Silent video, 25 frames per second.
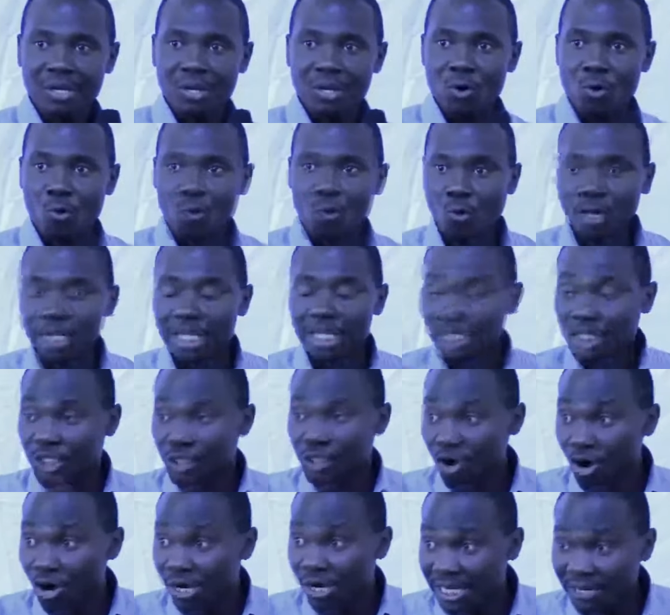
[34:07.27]
Which is
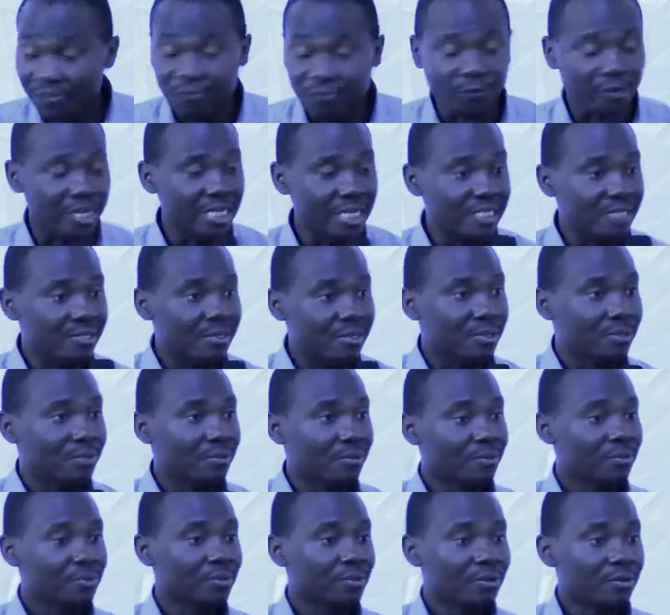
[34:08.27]
no different
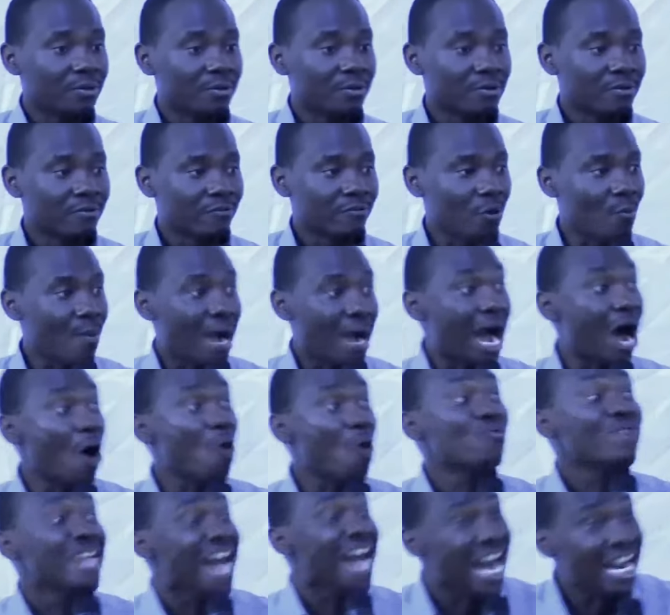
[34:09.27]
from how
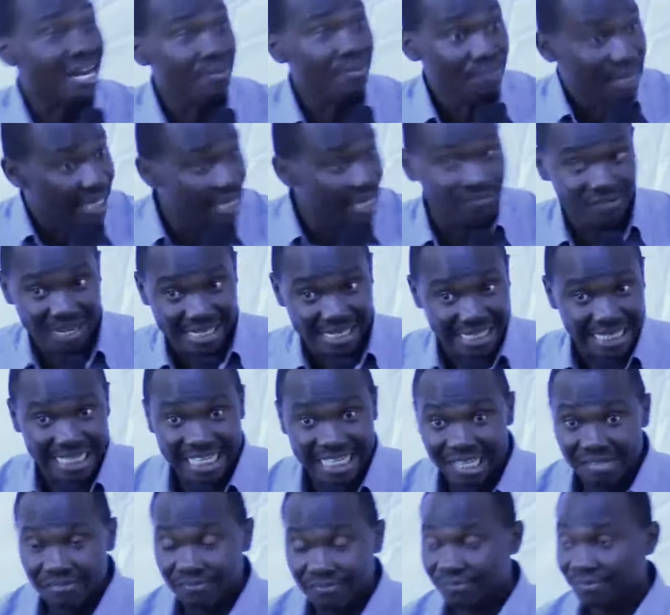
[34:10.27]
non-believers
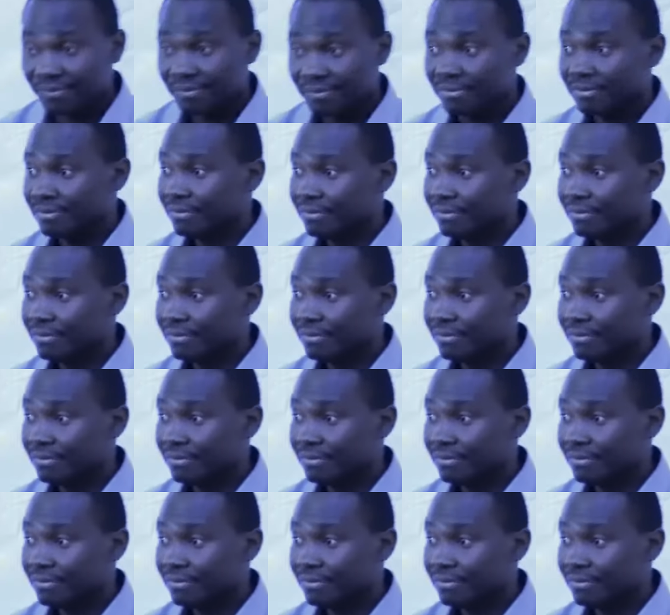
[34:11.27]
live.